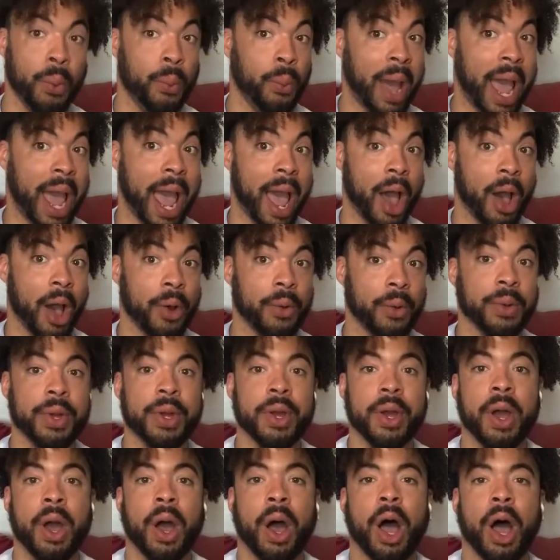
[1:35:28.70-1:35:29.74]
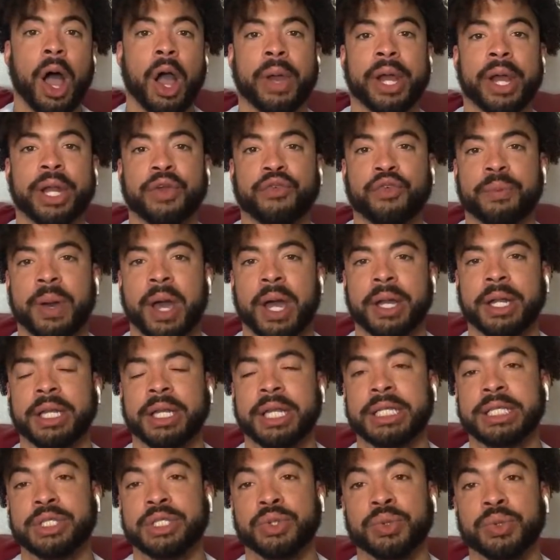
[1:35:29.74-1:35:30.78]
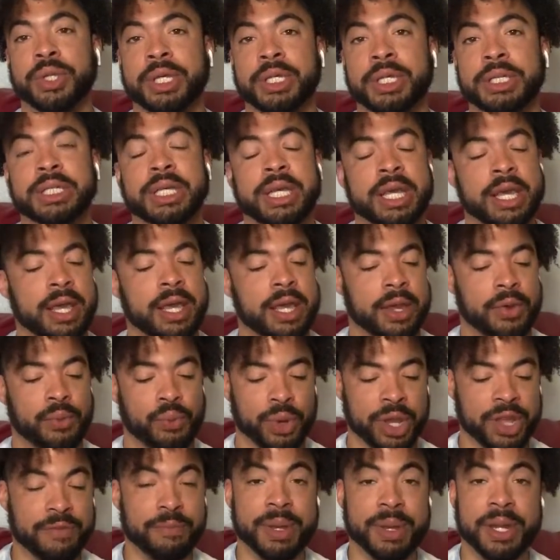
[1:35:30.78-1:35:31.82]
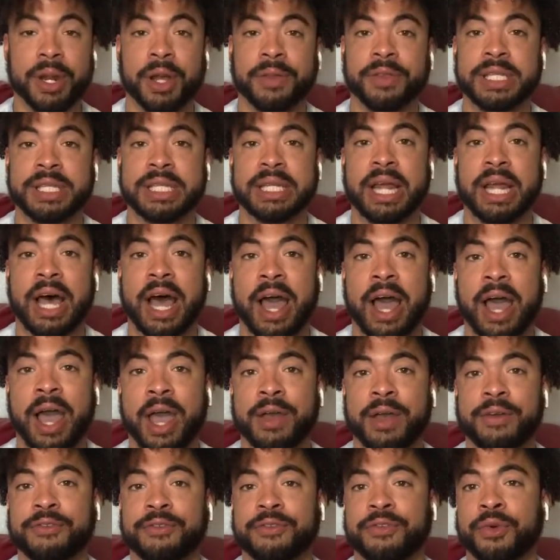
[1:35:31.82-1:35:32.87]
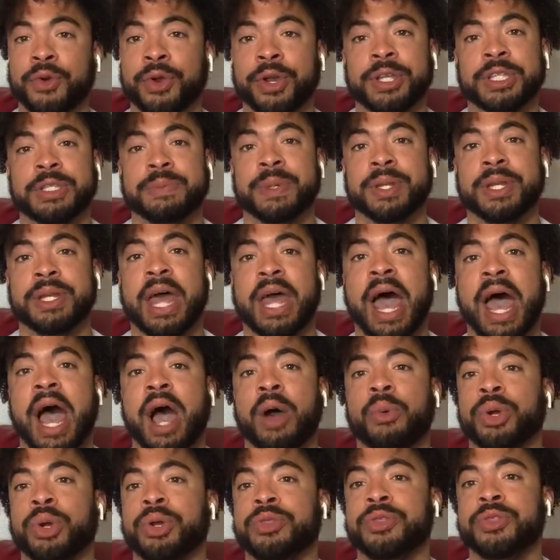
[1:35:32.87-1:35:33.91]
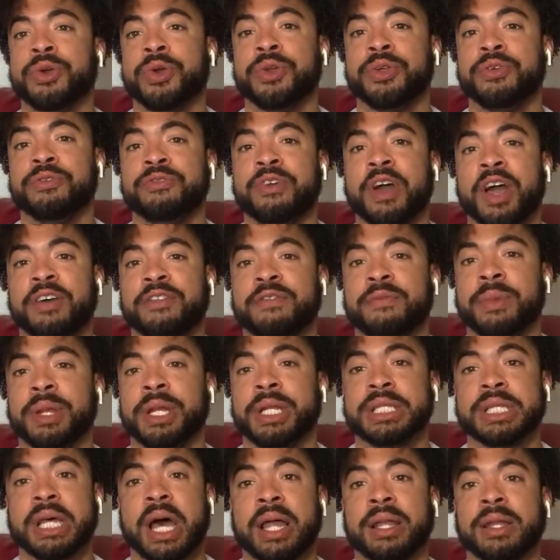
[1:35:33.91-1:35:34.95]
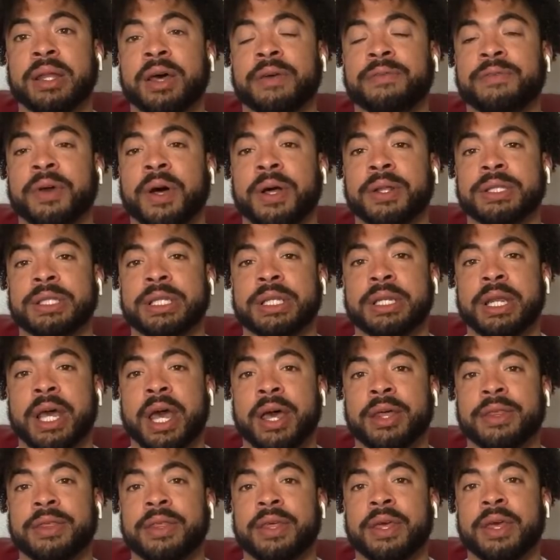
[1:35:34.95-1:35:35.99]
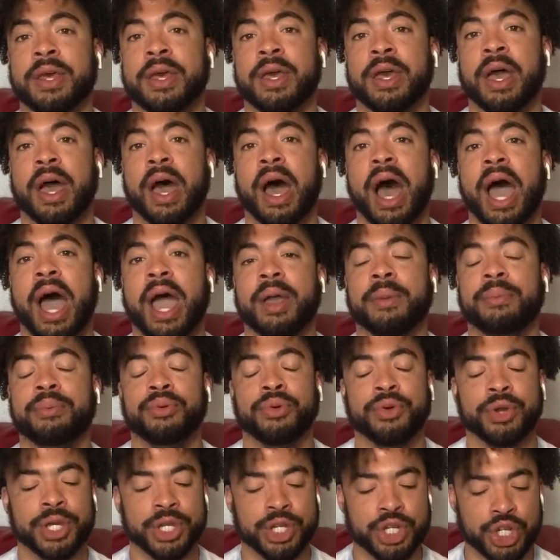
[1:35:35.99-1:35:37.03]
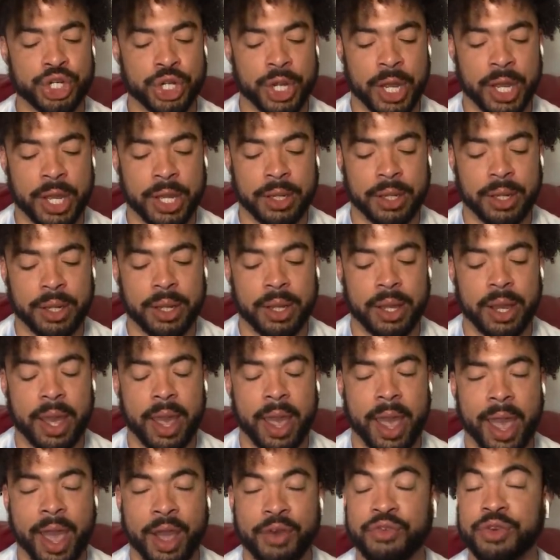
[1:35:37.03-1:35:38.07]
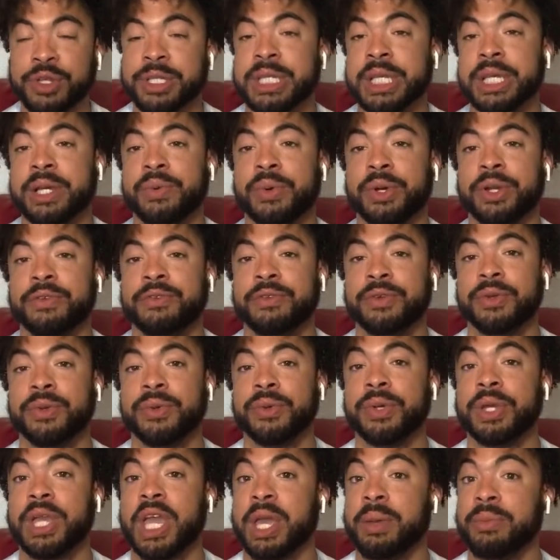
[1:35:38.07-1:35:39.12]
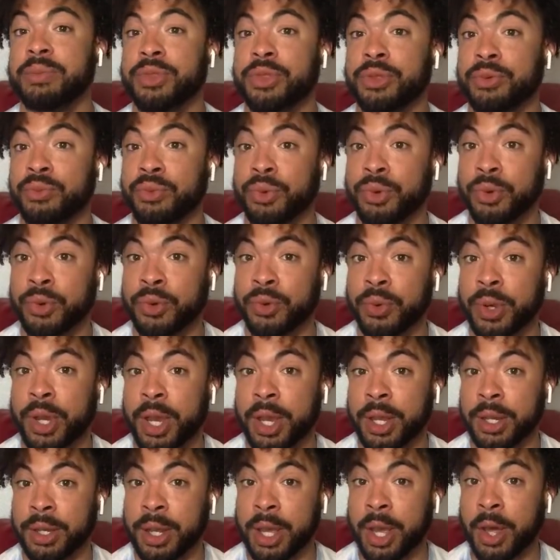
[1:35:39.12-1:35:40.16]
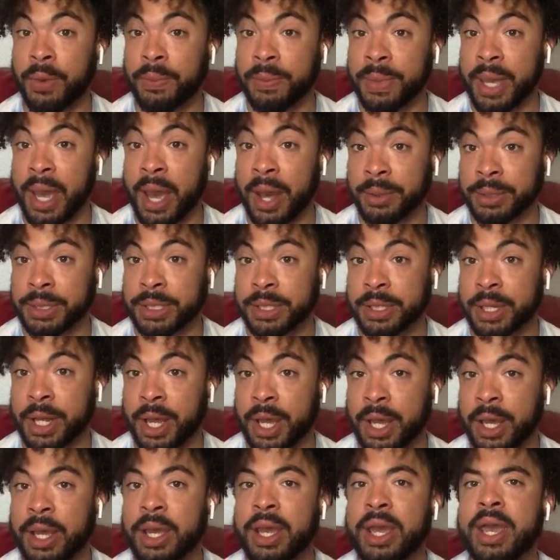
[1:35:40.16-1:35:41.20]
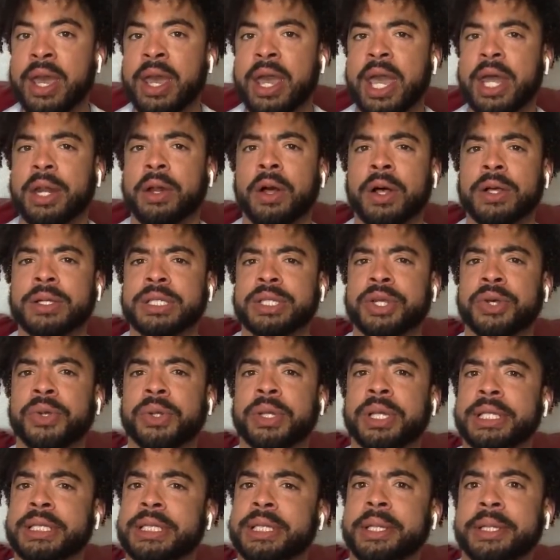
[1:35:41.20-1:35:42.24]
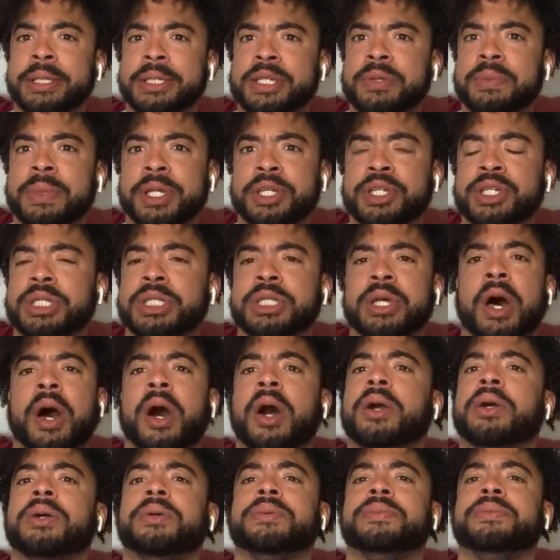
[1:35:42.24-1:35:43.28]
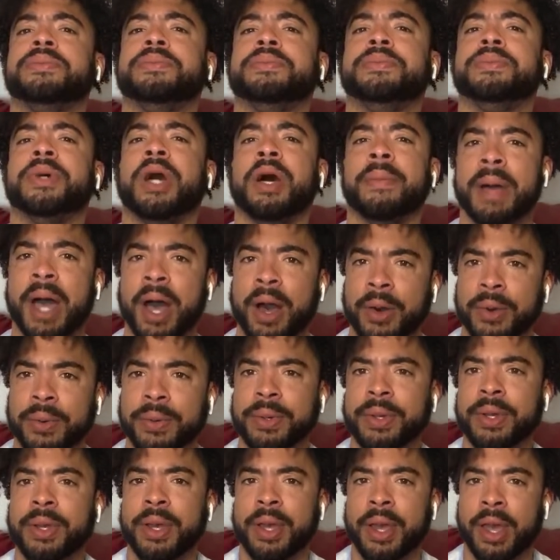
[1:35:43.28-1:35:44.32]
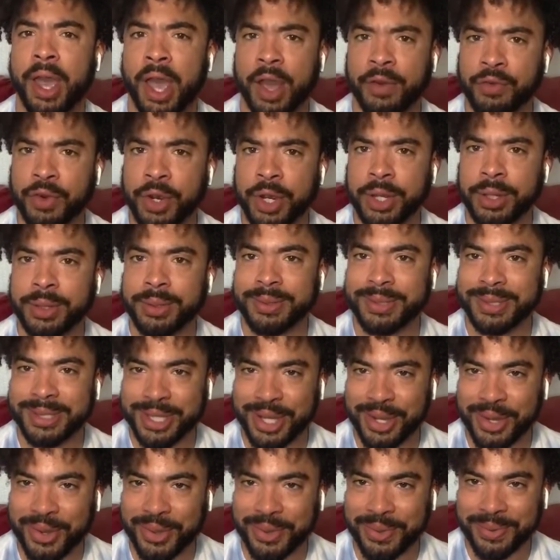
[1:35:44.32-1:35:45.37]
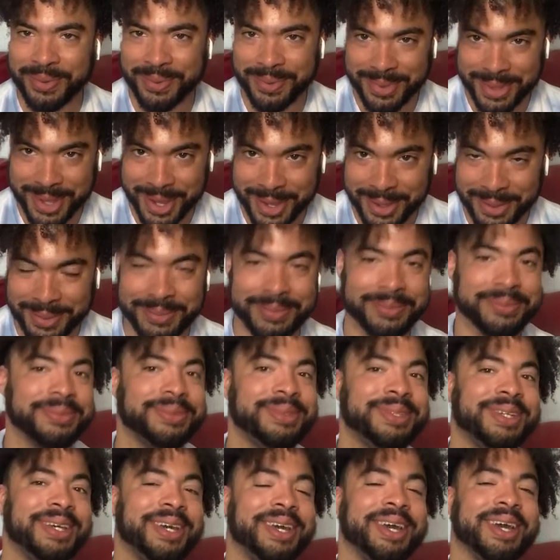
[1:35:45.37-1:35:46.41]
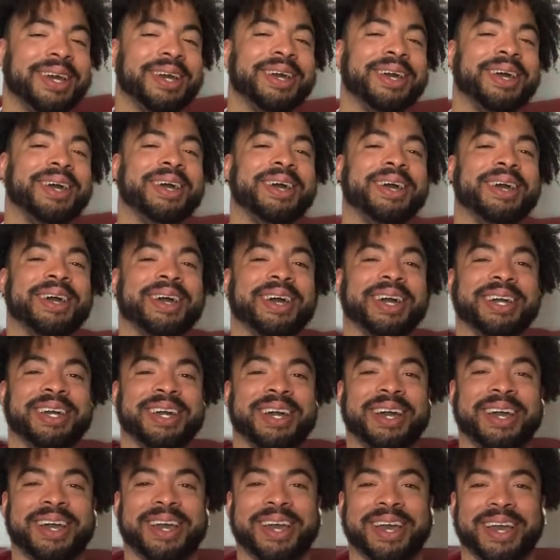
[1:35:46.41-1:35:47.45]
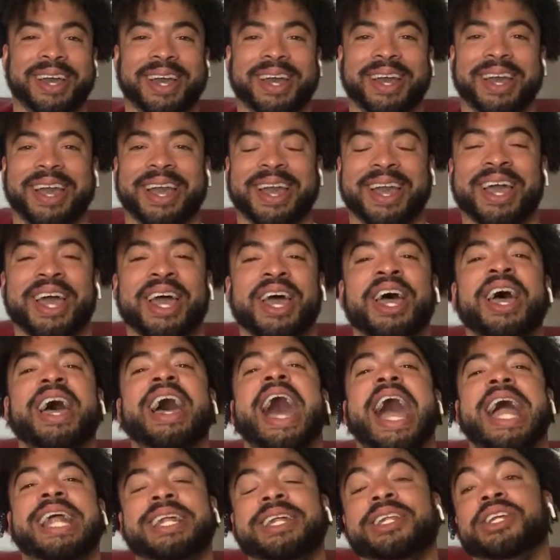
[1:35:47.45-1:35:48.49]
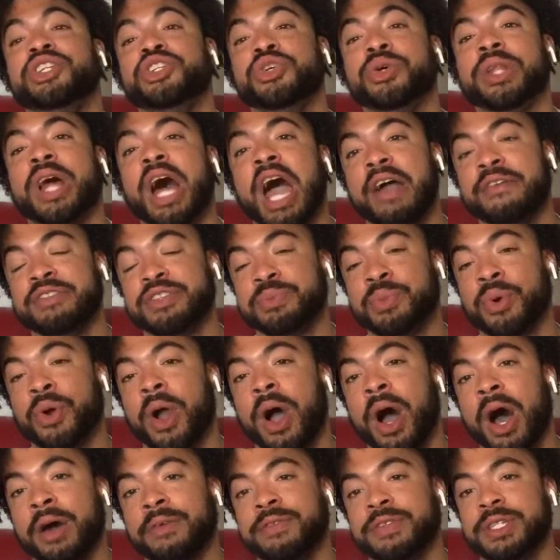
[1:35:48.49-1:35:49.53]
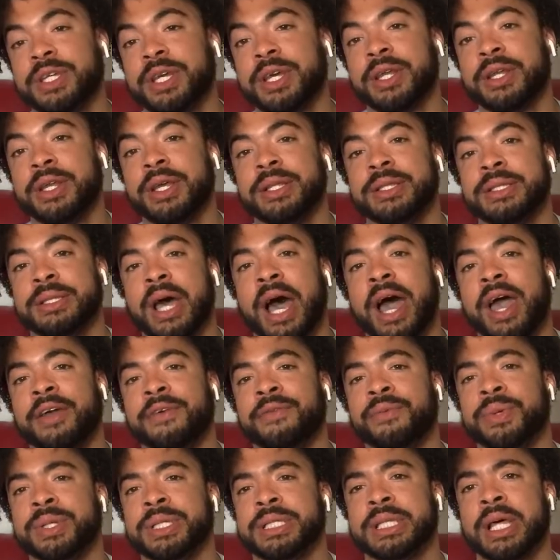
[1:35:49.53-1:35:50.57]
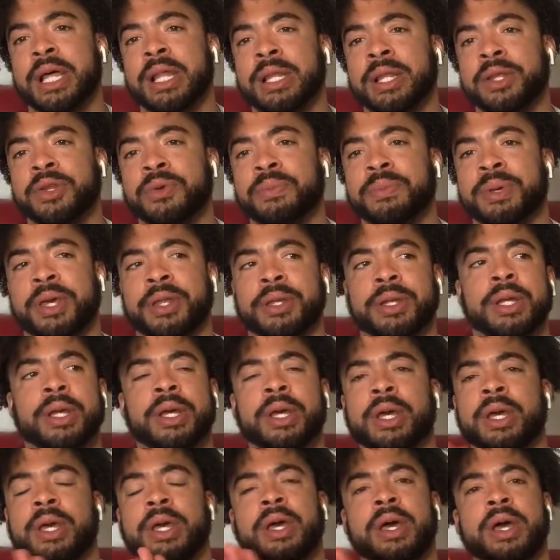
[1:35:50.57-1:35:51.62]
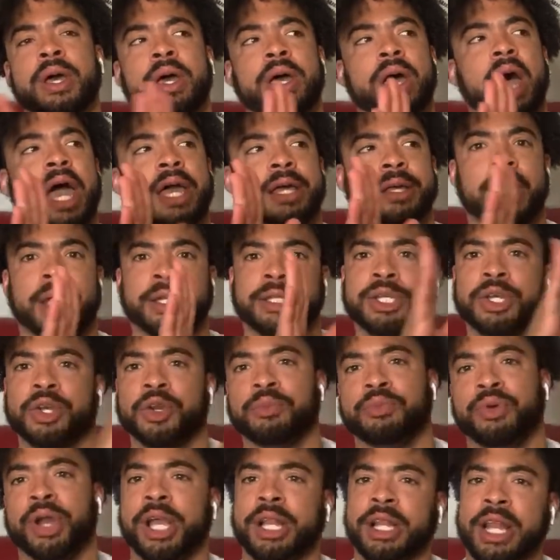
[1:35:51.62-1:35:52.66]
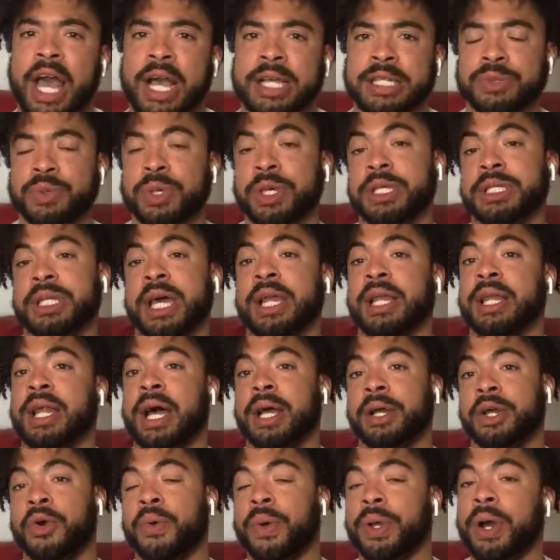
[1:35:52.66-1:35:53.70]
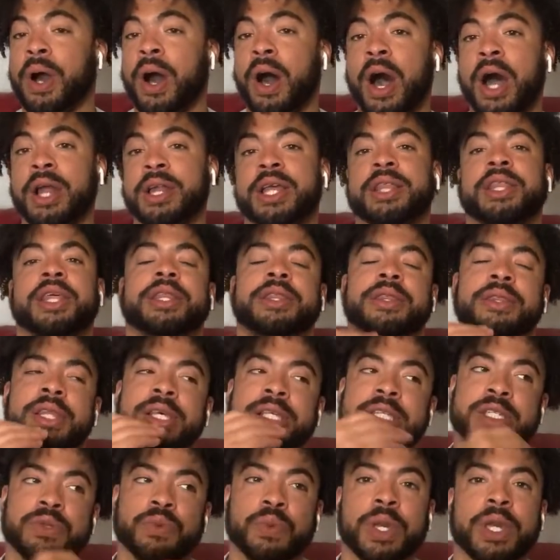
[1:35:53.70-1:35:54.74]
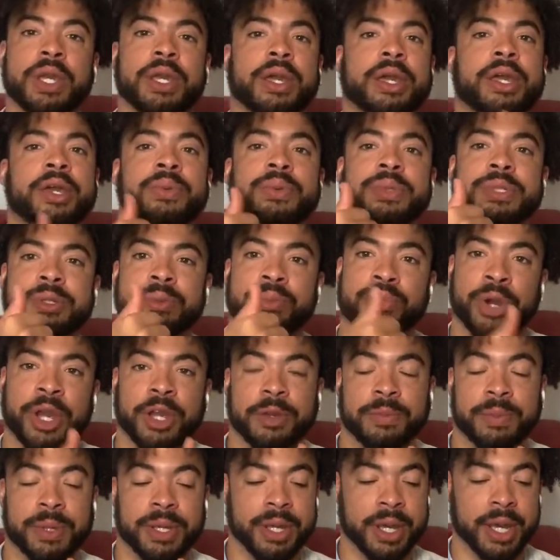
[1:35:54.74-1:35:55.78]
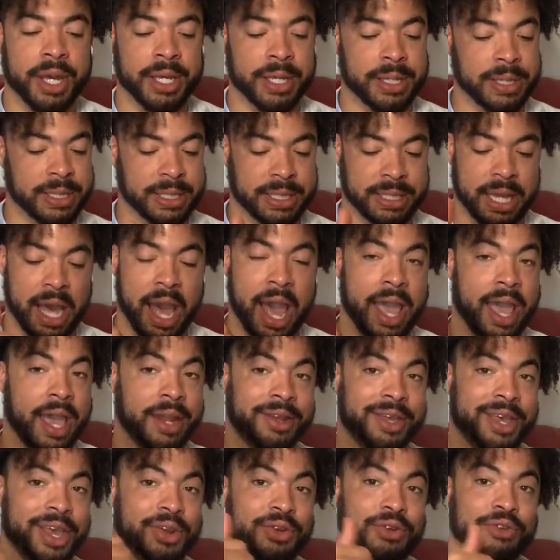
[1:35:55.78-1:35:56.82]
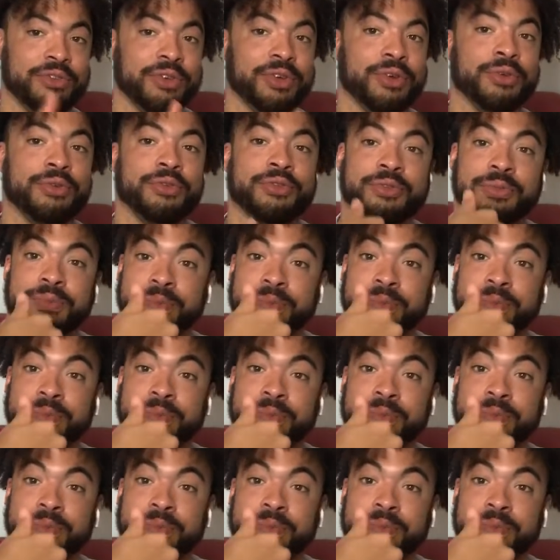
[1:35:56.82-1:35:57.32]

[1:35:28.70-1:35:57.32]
Wow. All right, everybody, let's do this. We've been on this live for it's been an hour and 35 minutes. I love y'all to death. I appreciate every single one of you who came through and helped me out today, and also listening to me just talk about every single thing. I need to do lives more often, and I was a little bit. I took a break last week because I had a lot going on, and then this week it was a break because I had an interview